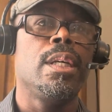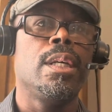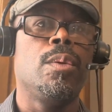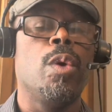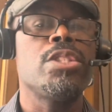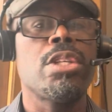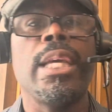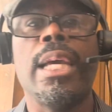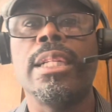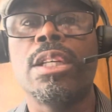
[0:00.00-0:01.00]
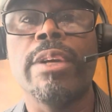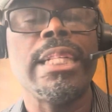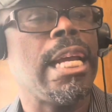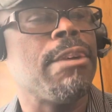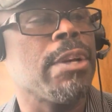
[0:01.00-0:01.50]
Once again, the great
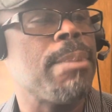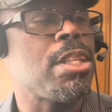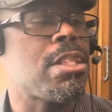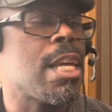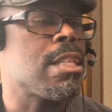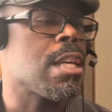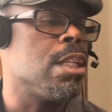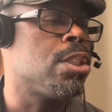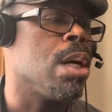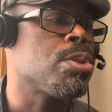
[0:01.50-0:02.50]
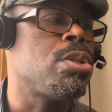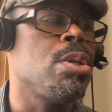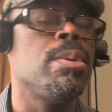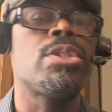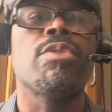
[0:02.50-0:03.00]
Dave Ramsey says, adults do
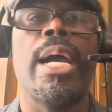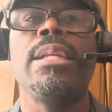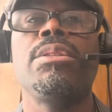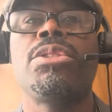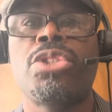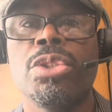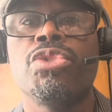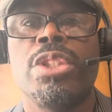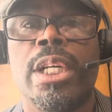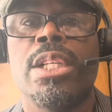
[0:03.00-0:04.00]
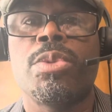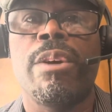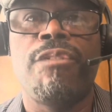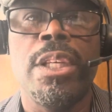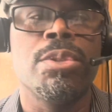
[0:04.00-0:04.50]
what's right, children does
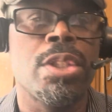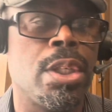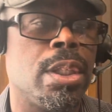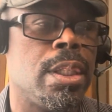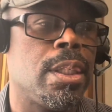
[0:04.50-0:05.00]
what feels good.